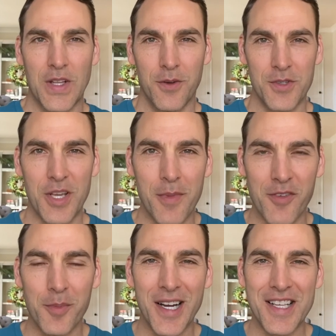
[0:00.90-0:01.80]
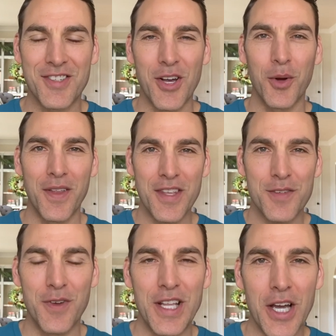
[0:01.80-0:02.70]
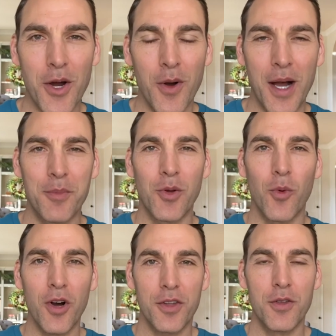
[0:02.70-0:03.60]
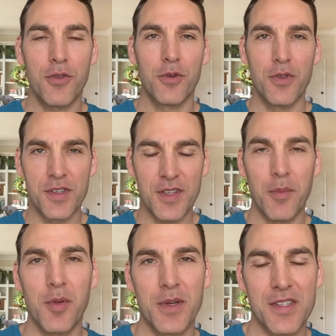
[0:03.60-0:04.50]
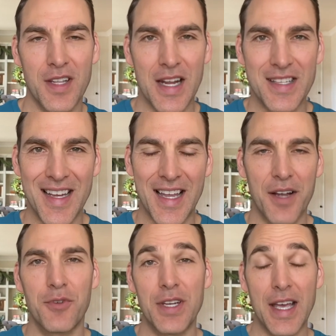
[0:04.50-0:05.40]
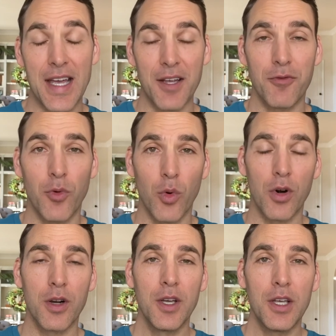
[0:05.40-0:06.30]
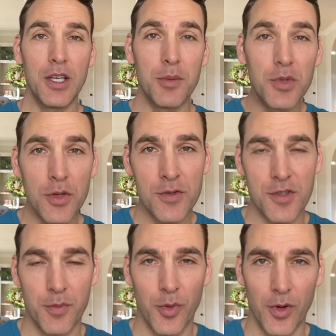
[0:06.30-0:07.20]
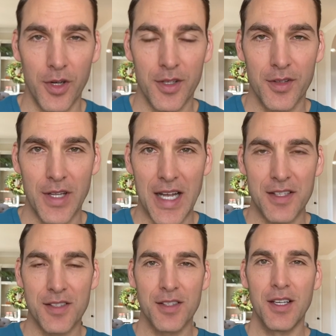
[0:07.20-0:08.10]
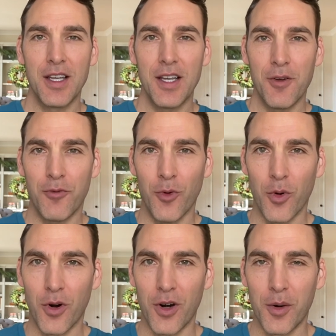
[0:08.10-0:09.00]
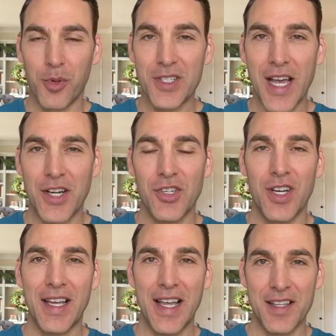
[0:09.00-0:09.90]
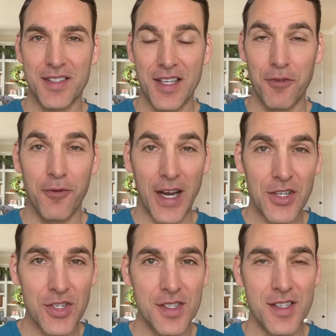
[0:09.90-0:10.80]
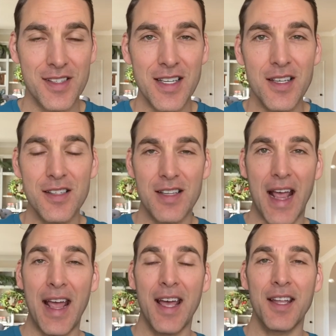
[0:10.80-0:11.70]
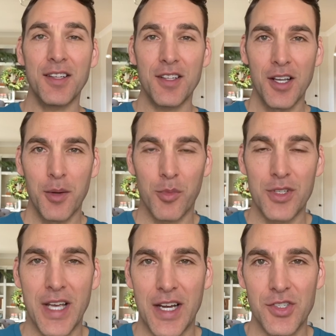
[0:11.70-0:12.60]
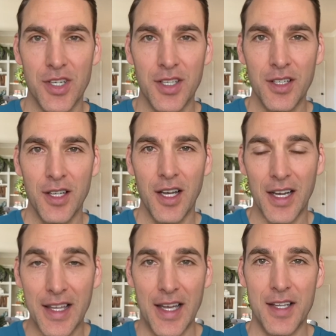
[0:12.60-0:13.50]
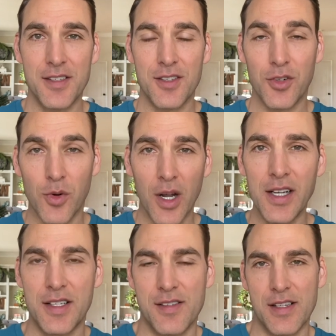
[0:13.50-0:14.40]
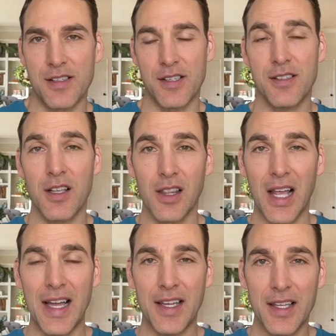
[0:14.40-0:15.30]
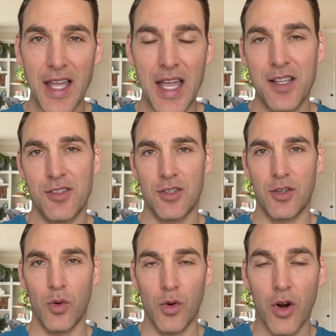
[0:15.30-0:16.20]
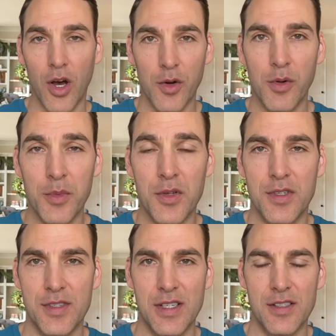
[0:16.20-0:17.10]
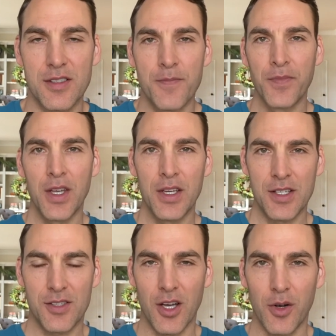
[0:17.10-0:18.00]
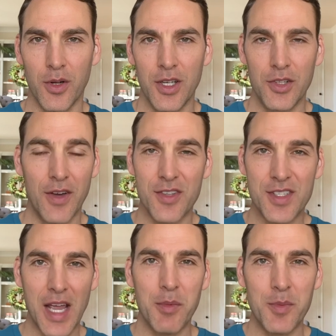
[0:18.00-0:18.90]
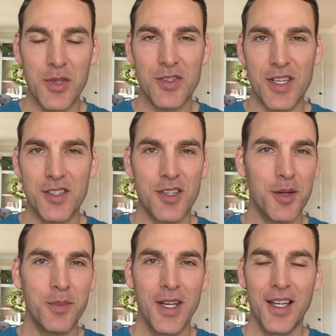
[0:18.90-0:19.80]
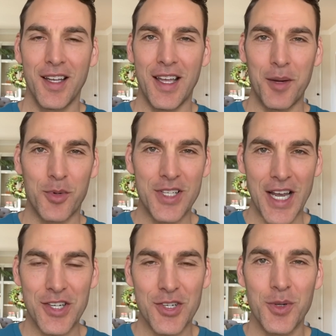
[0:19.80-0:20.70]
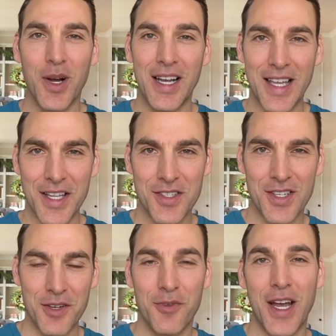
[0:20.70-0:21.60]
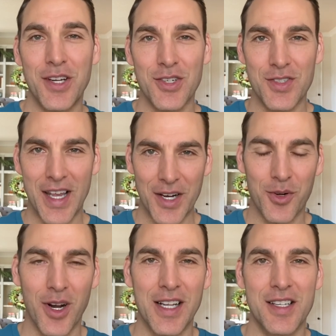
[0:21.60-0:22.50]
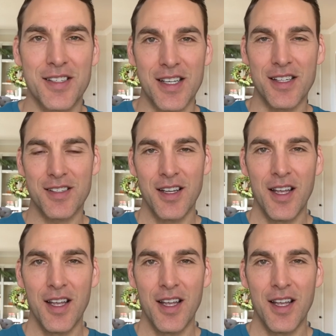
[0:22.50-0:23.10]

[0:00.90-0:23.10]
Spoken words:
What's up, everybody? So in this video, I'm going to walk you through the supplements that I take every day for immune support. That's for protection against infectious disease and protection against chronic diseases like cancer or autoimmune diseases. So you have the same immune system. It protects you against infectious and chronic disease.